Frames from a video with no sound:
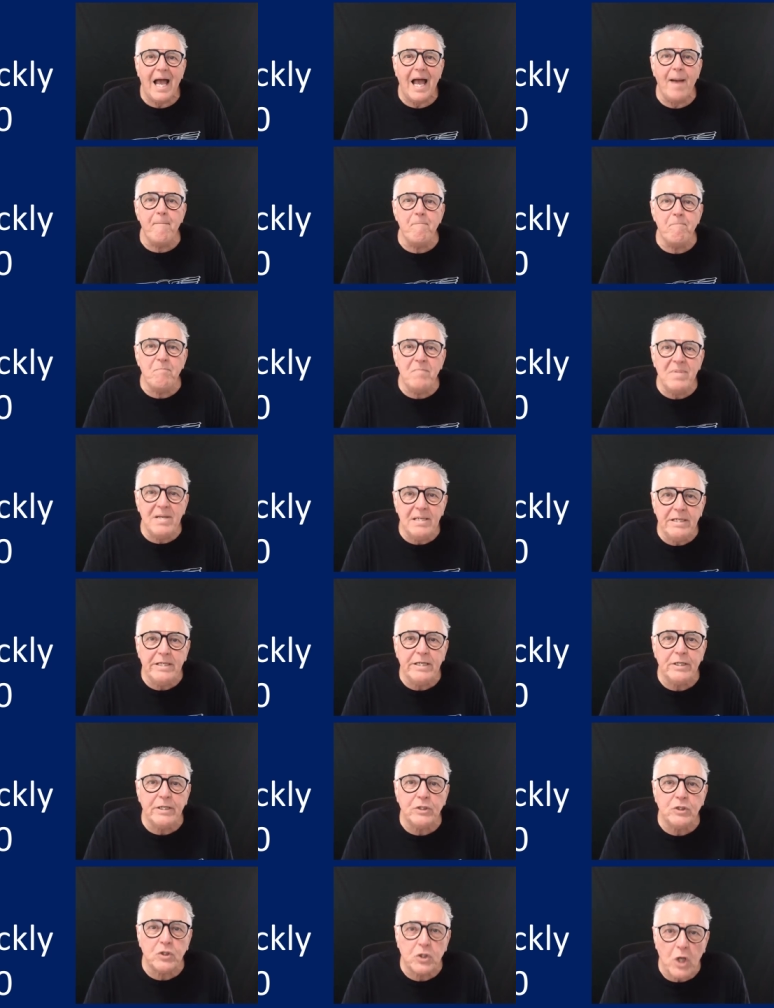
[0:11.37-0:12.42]
a
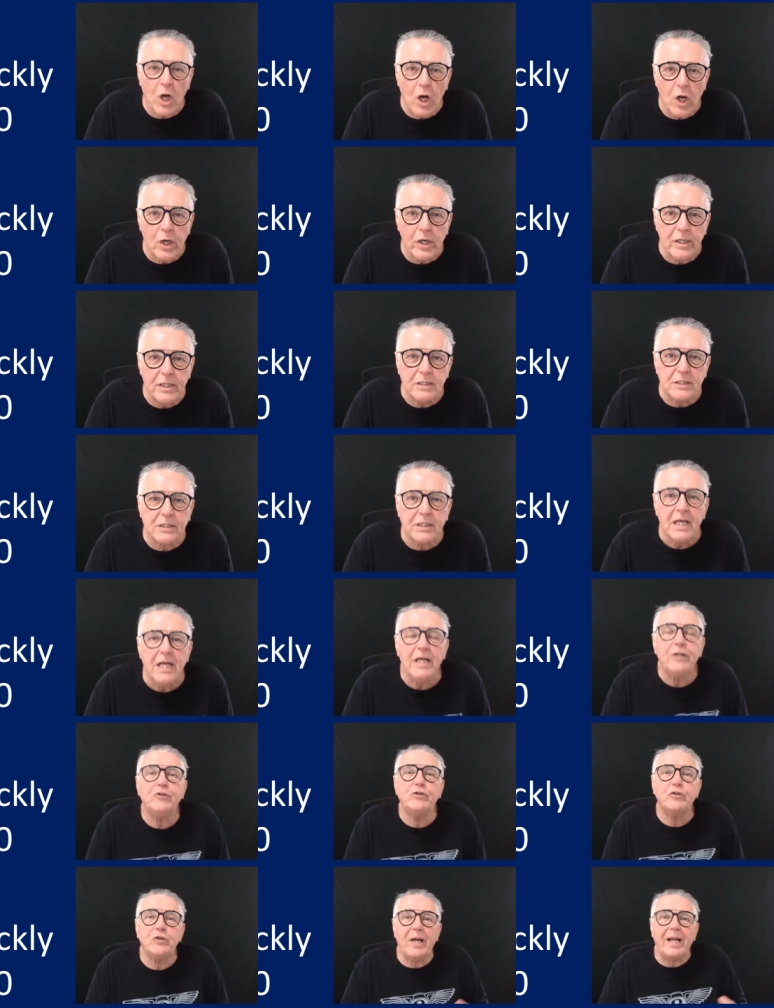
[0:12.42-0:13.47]
million dollars
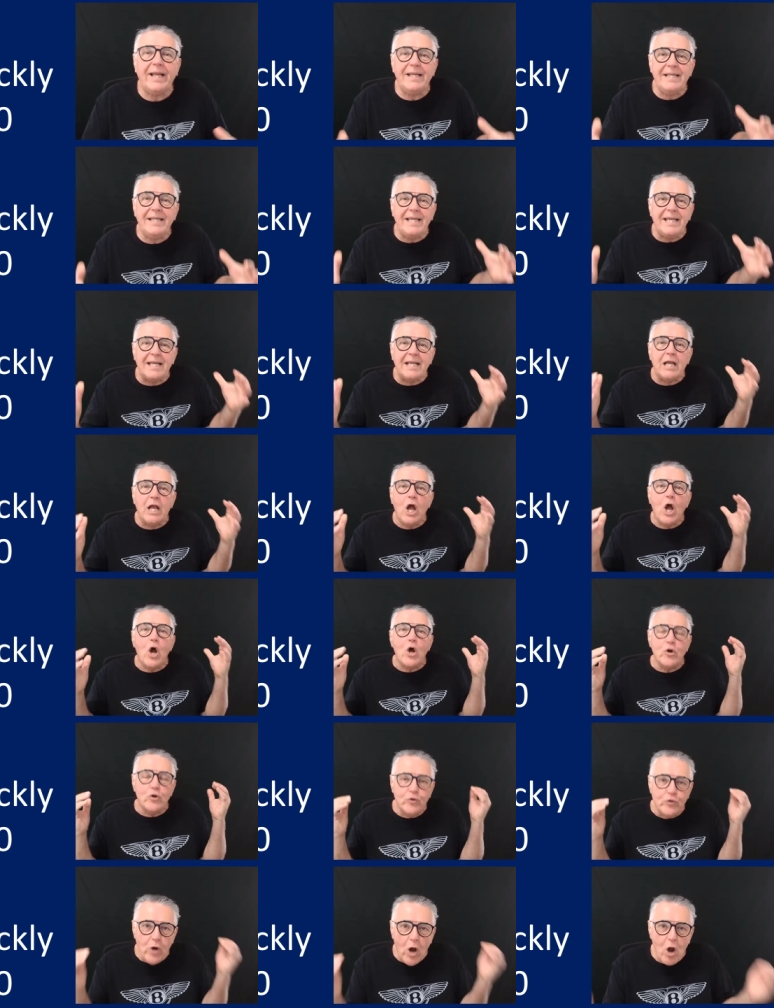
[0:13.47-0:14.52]
trading
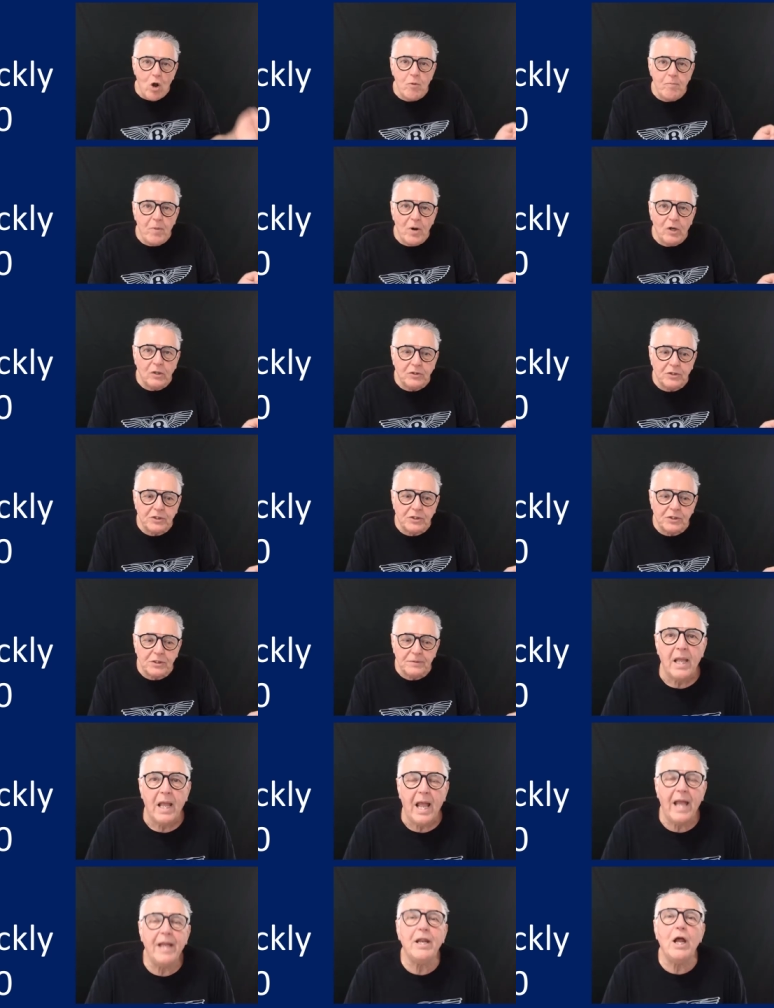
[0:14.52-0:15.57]
robots
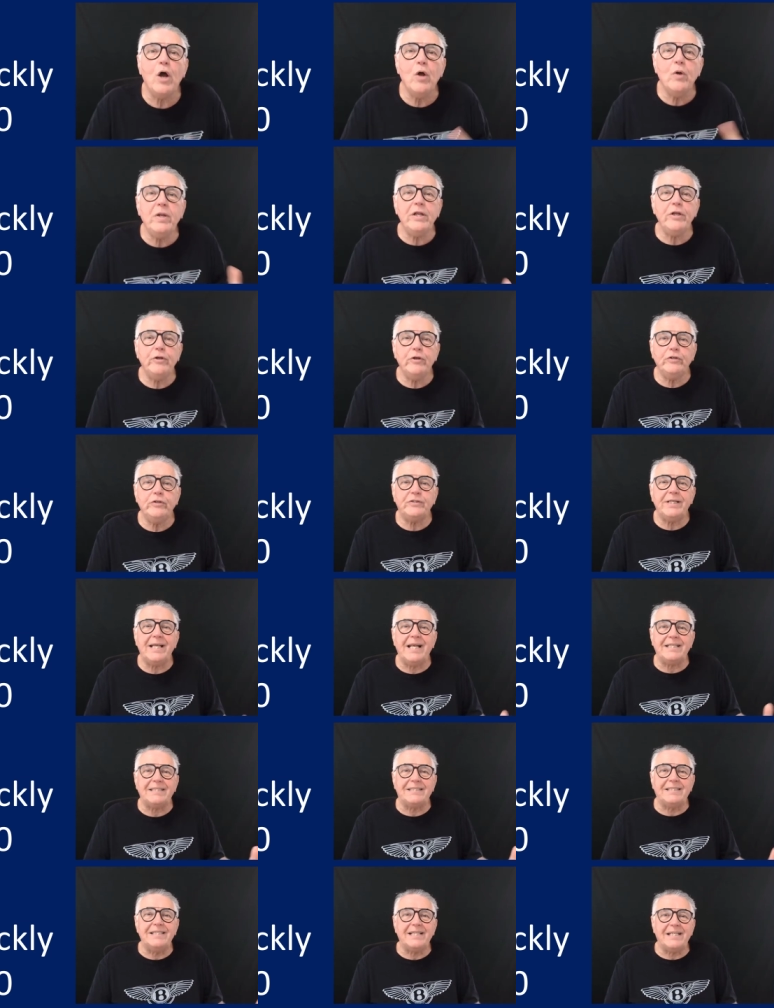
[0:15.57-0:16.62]
and only using
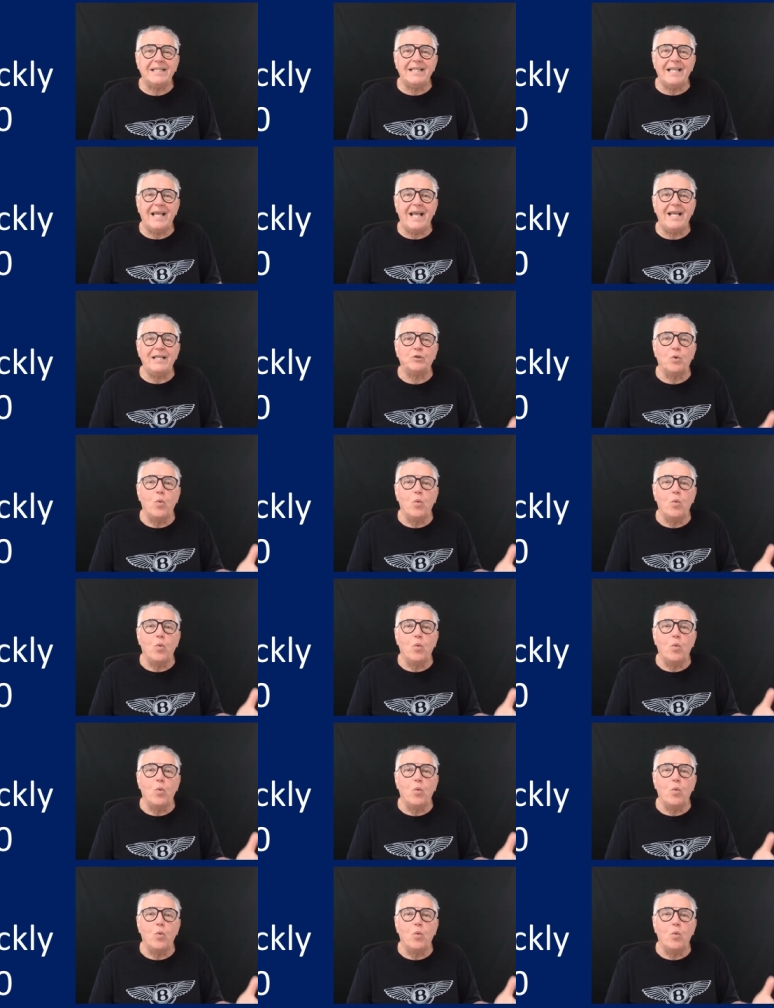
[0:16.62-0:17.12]
as little as